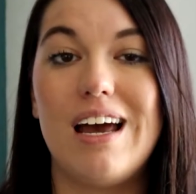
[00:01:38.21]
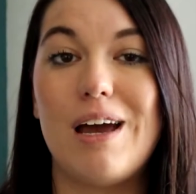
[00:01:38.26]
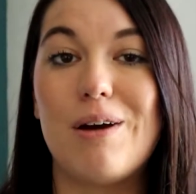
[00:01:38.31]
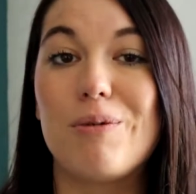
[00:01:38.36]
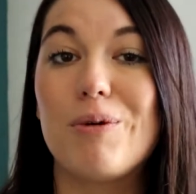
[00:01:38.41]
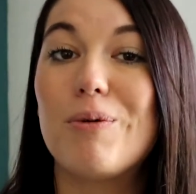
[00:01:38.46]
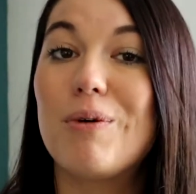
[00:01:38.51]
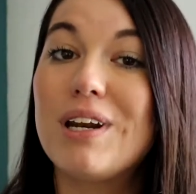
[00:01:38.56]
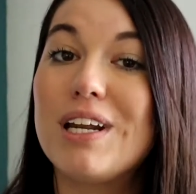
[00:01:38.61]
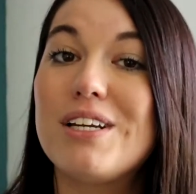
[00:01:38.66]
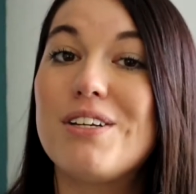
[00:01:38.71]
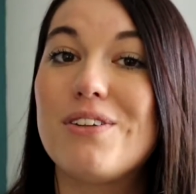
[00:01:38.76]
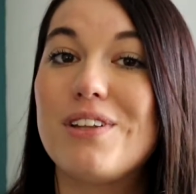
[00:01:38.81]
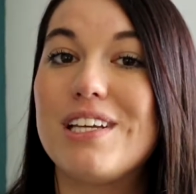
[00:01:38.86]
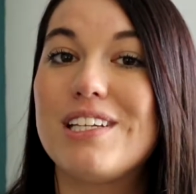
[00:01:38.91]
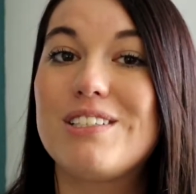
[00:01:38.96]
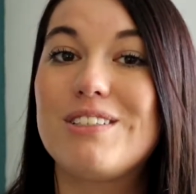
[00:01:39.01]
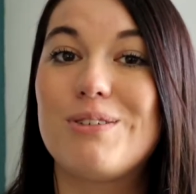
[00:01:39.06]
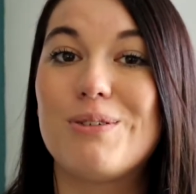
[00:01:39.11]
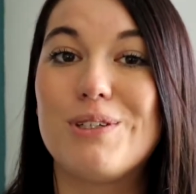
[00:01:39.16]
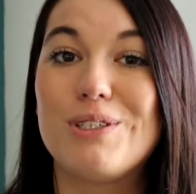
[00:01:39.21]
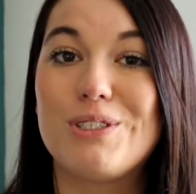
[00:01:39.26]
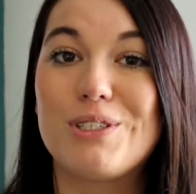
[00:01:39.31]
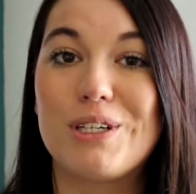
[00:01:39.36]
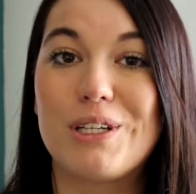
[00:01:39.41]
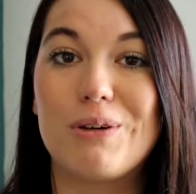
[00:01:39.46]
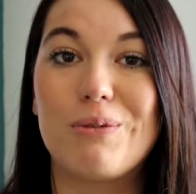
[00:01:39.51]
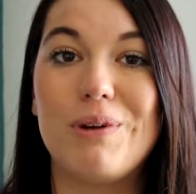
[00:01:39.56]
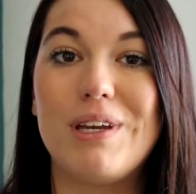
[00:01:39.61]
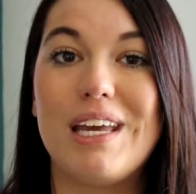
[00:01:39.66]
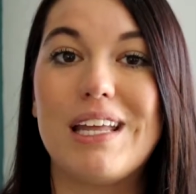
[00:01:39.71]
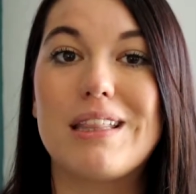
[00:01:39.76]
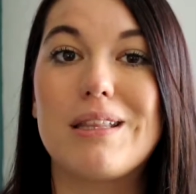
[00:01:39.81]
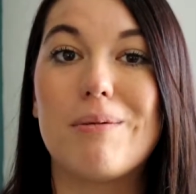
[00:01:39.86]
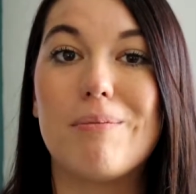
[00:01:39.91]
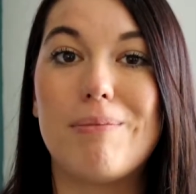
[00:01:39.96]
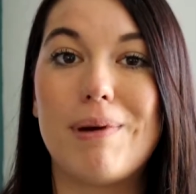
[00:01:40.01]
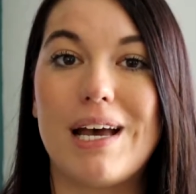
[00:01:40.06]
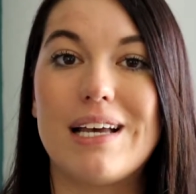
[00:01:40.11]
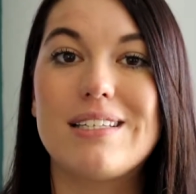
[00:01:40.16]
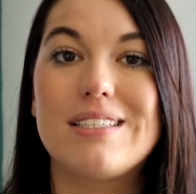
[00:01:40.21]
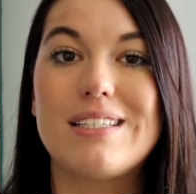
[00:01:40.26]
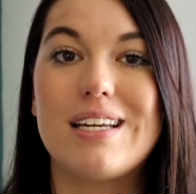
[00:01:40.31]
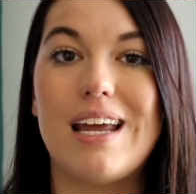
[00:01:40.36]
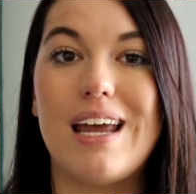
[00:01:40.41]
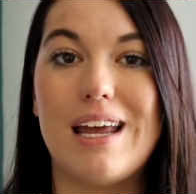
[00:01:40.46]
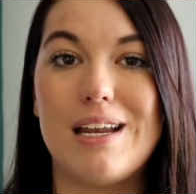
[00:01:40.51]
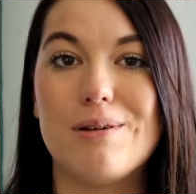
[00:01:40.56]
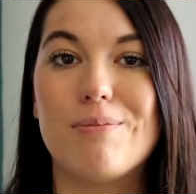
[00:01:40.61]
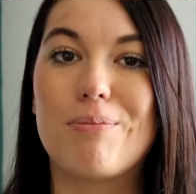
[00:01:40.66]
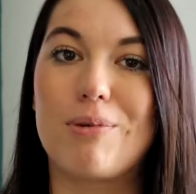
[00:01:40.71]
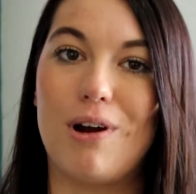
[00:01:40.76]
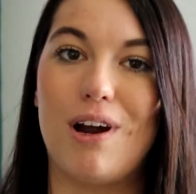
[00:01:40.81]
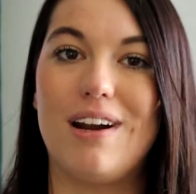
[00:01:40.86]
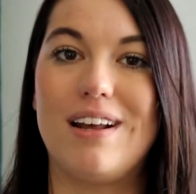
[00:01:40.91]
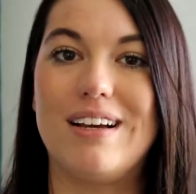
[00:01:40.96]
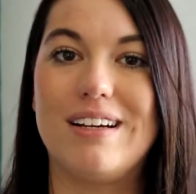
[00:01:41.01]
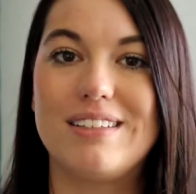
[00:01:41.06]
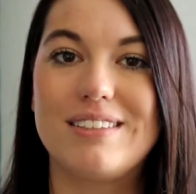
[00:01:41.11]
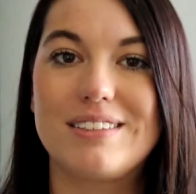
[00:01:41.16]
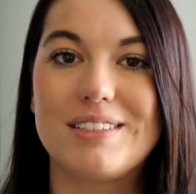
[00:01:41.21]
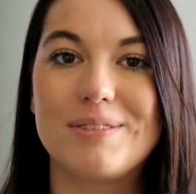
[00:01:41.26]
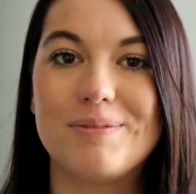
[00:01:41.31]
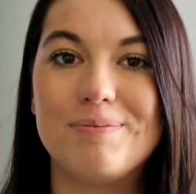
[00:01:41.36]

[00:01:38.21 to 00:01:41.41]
And we want to do this to ensure that we get the best end product.